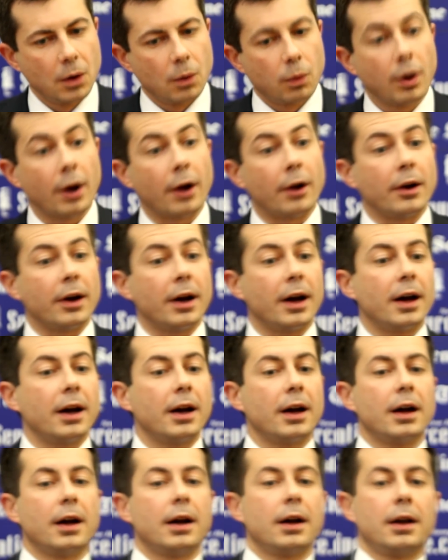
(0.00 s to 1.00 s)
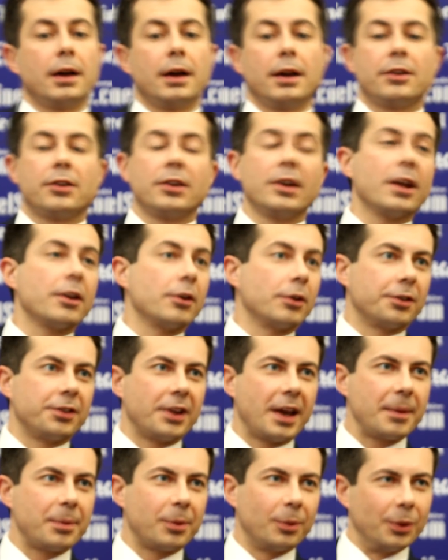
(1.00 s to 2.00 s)
Well, it's another
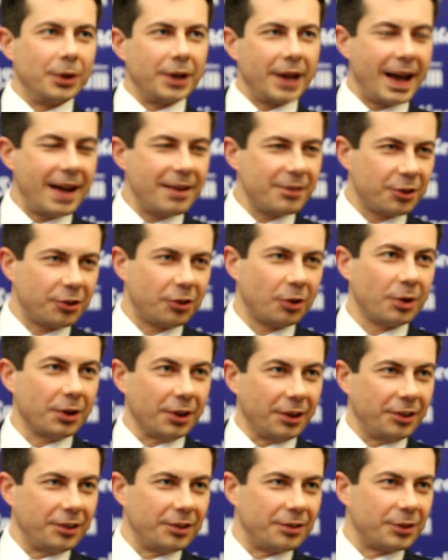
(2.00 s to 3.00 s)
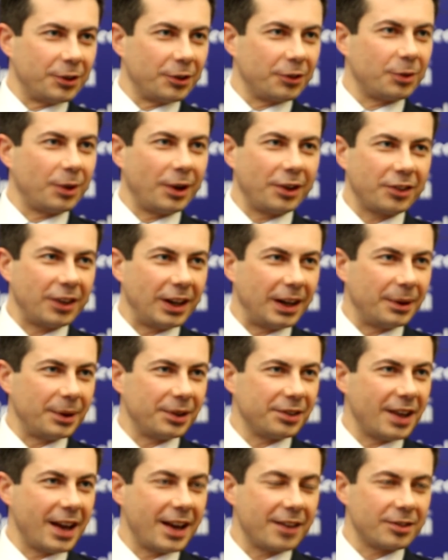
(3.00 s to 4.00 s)
example. When you have a shortage, the first question I
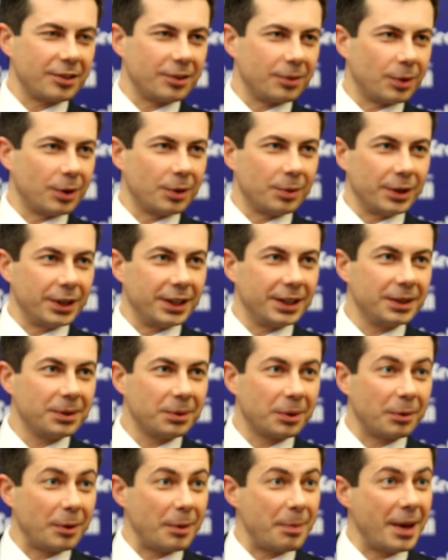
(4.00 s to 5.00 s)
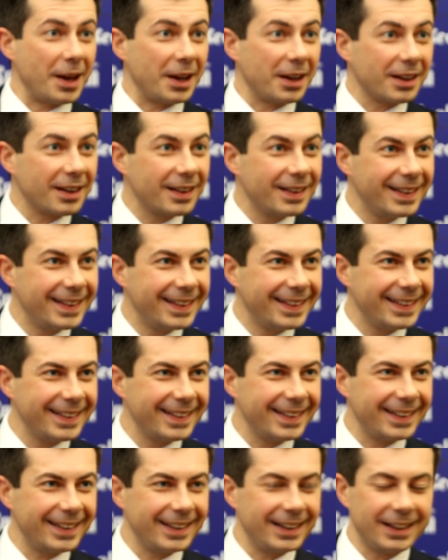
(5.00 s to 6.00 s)
always ask is, what are we paying?
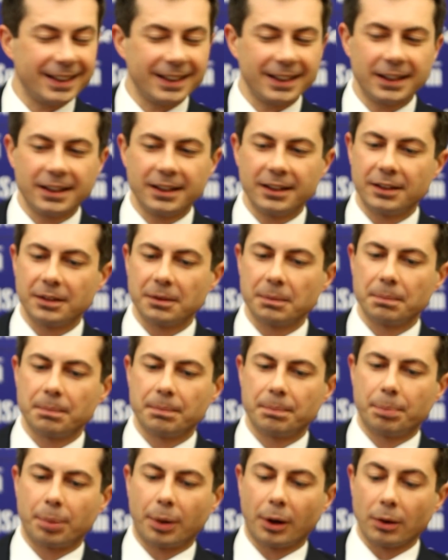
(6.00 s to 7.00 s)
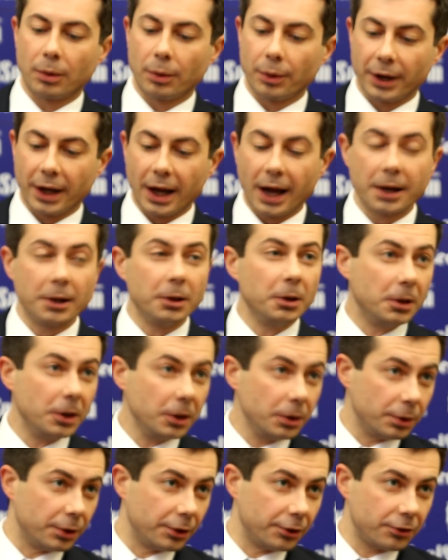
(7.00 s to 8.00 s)
And part of what we got to
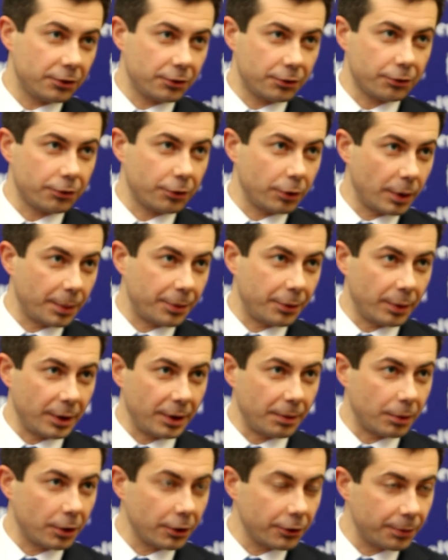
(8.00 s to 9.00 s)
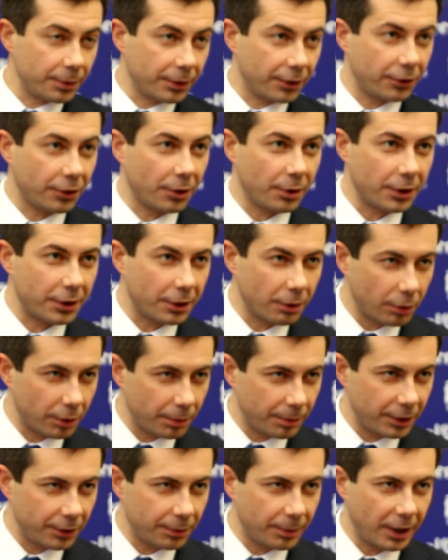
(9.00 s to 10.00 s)
do is true up the reimbursements so that there
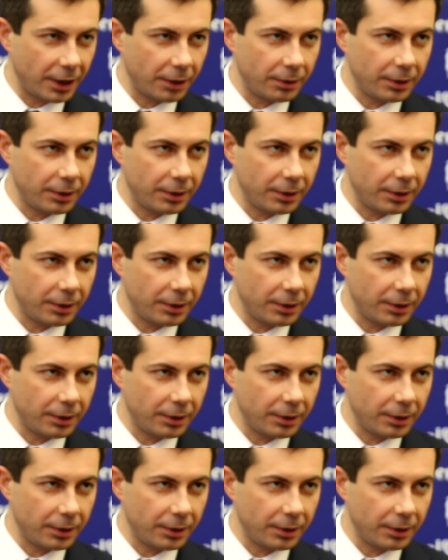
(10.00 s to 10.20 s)
wouldn't be as many